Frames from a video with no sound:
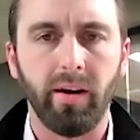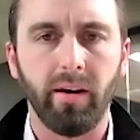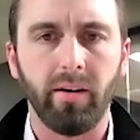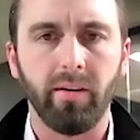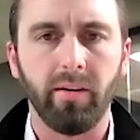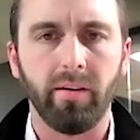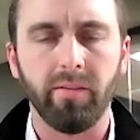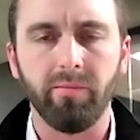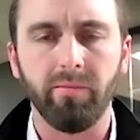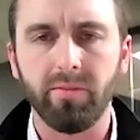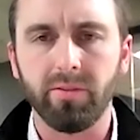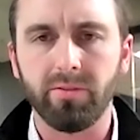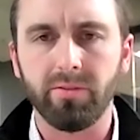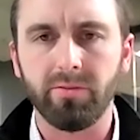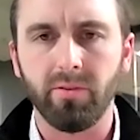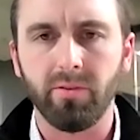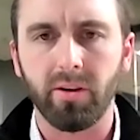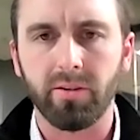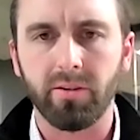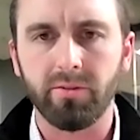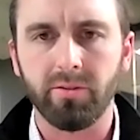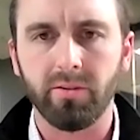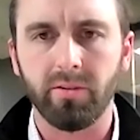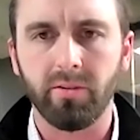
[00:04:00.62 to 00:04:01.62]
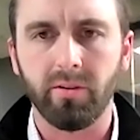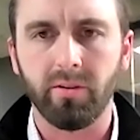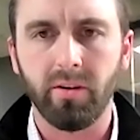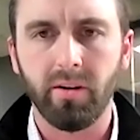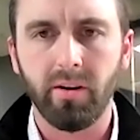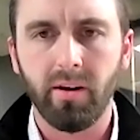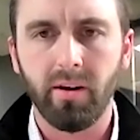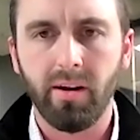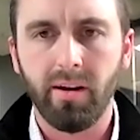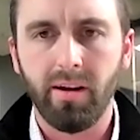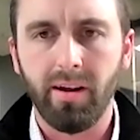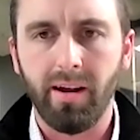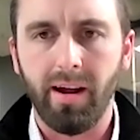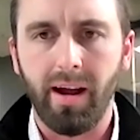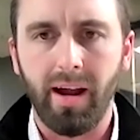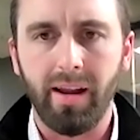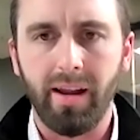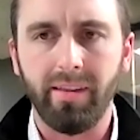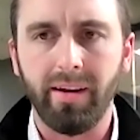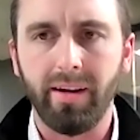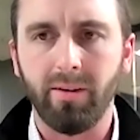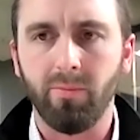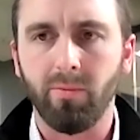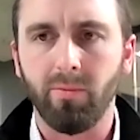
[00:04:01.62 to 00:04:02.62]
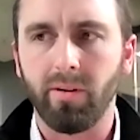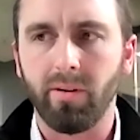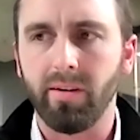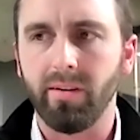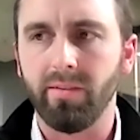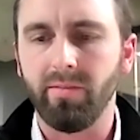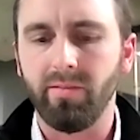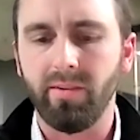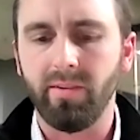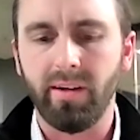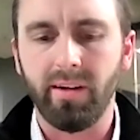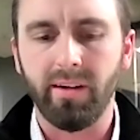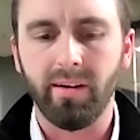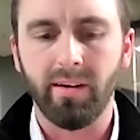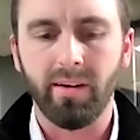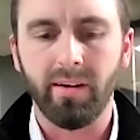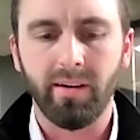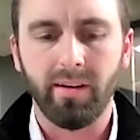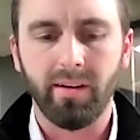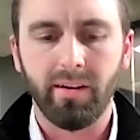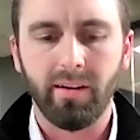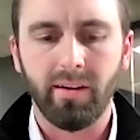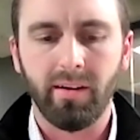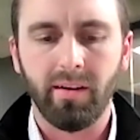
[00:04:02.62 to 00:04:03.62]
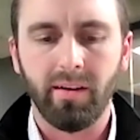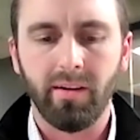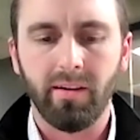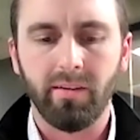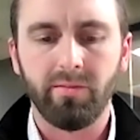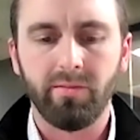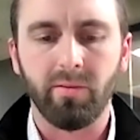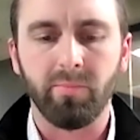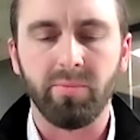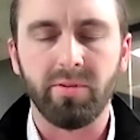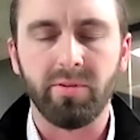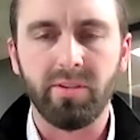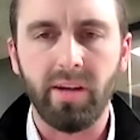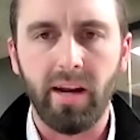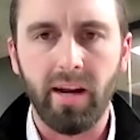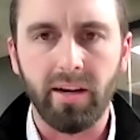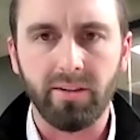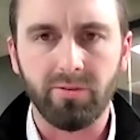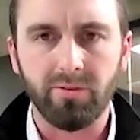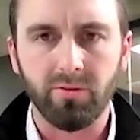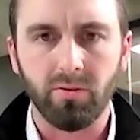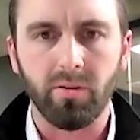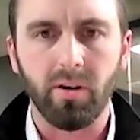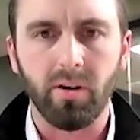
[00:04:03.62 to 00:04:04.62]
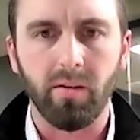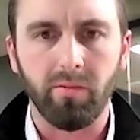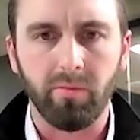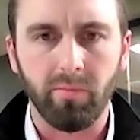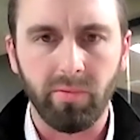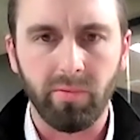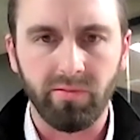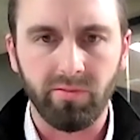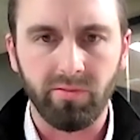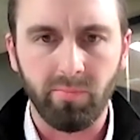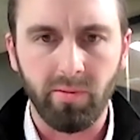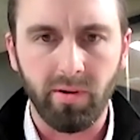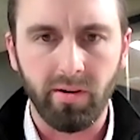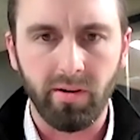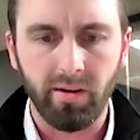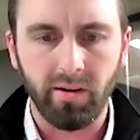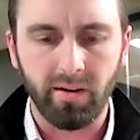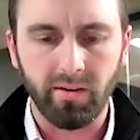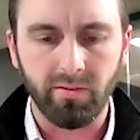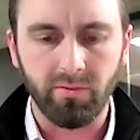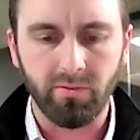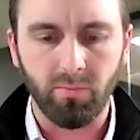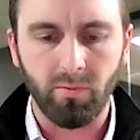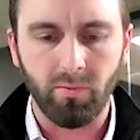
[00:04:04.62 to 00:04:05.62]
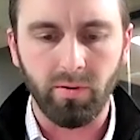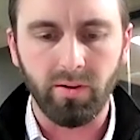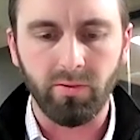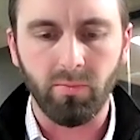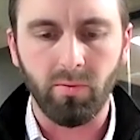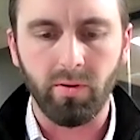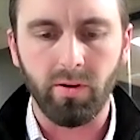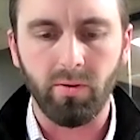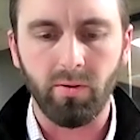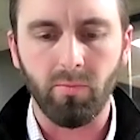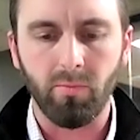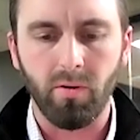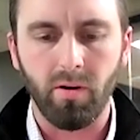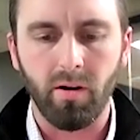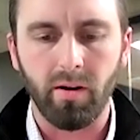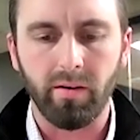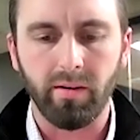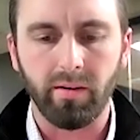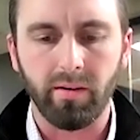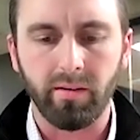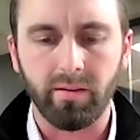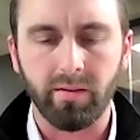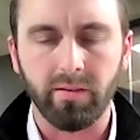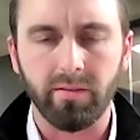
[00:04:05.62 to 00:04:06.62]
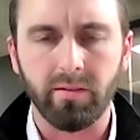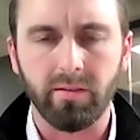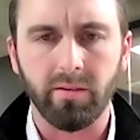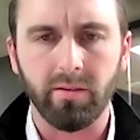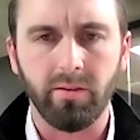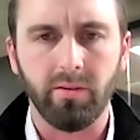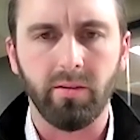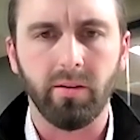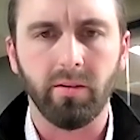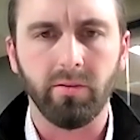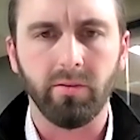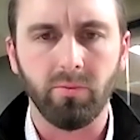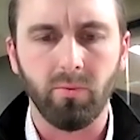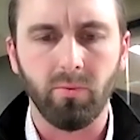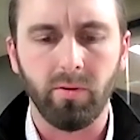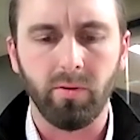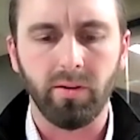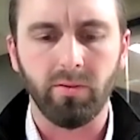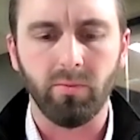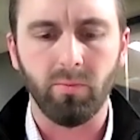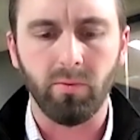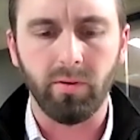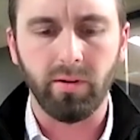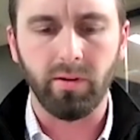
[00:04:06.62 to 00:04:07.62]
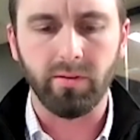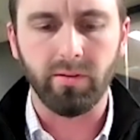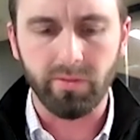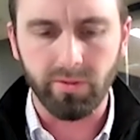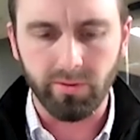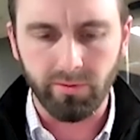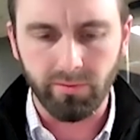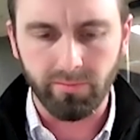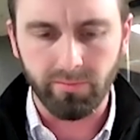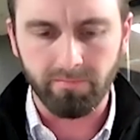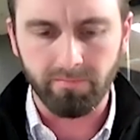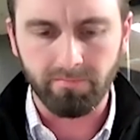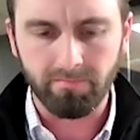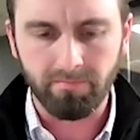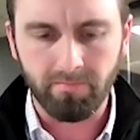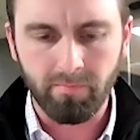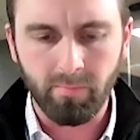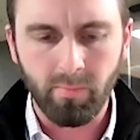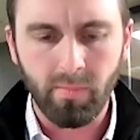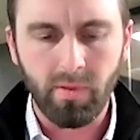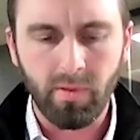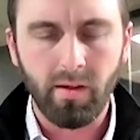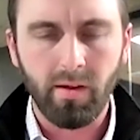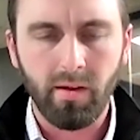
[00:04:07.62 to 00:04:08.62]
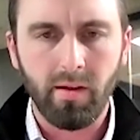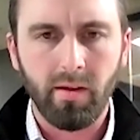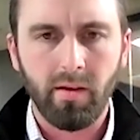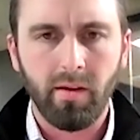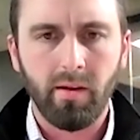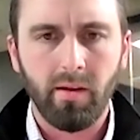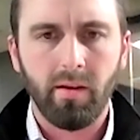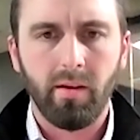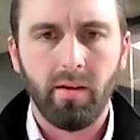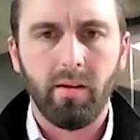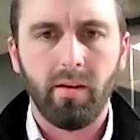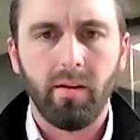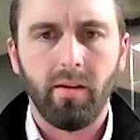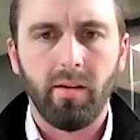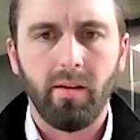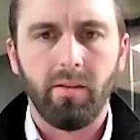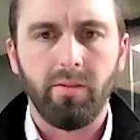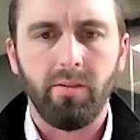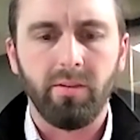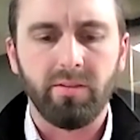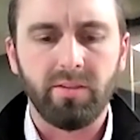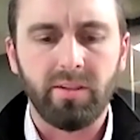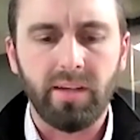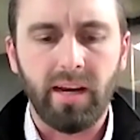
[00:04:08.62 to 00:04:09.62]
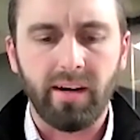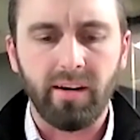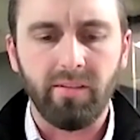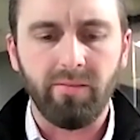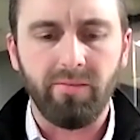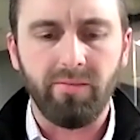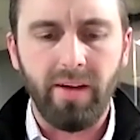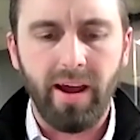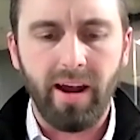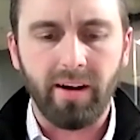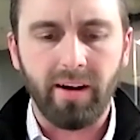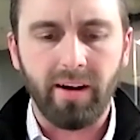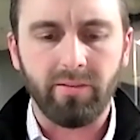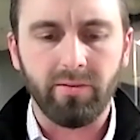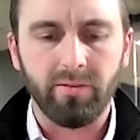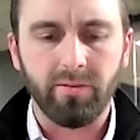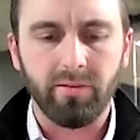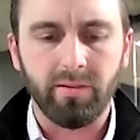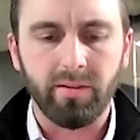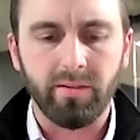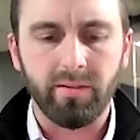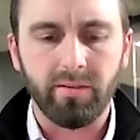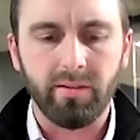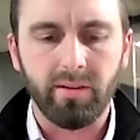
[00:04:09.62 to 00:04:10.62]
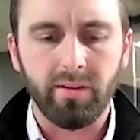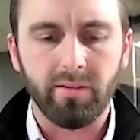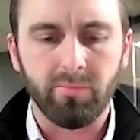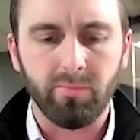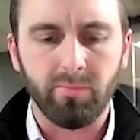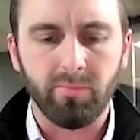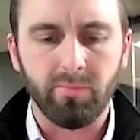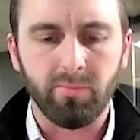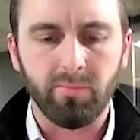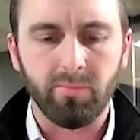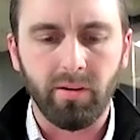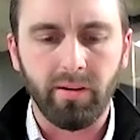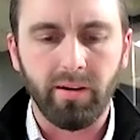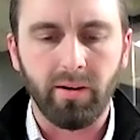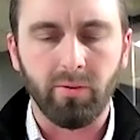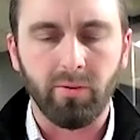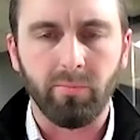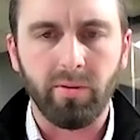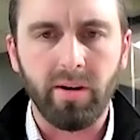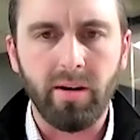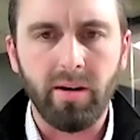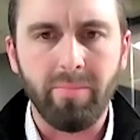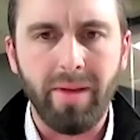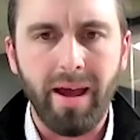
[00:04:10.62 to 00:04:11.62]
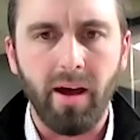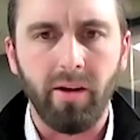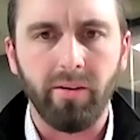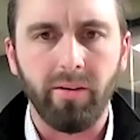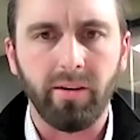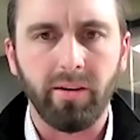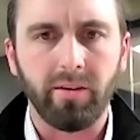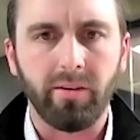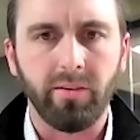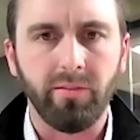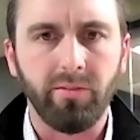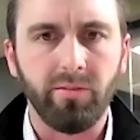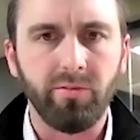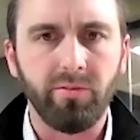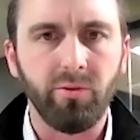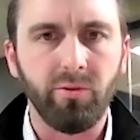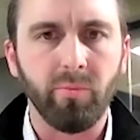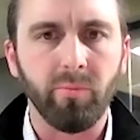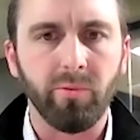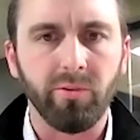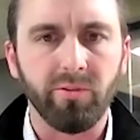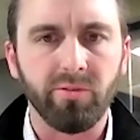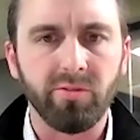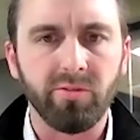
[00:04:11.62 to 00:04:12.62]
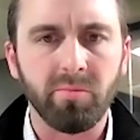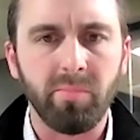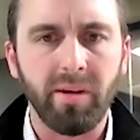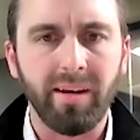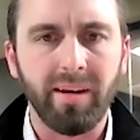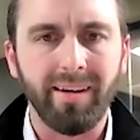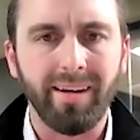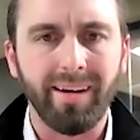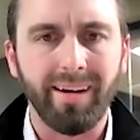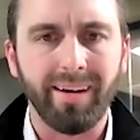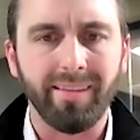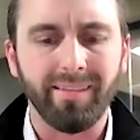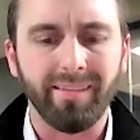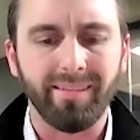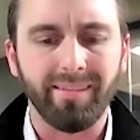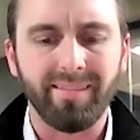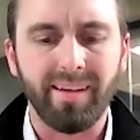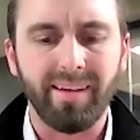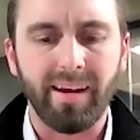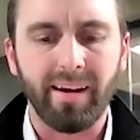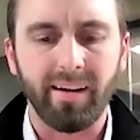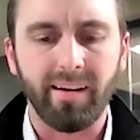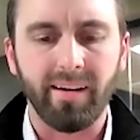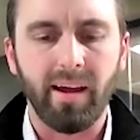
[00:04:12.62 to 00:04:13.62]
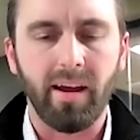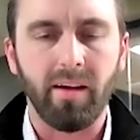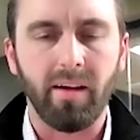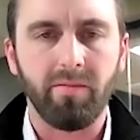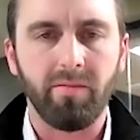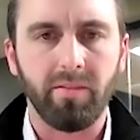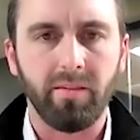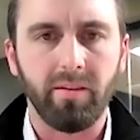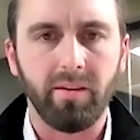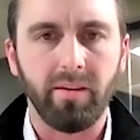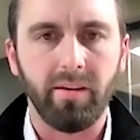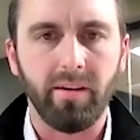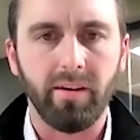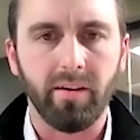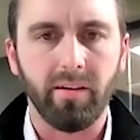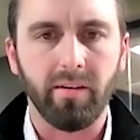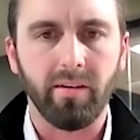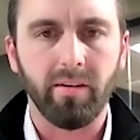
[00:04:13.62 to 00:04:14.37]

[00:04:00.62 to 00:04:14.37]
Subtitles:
and infrastructure, I think we're going to see substantial government spending in 2021 and continued in 2022. The second factor is really a rebound in consumer spending in the second half of the year.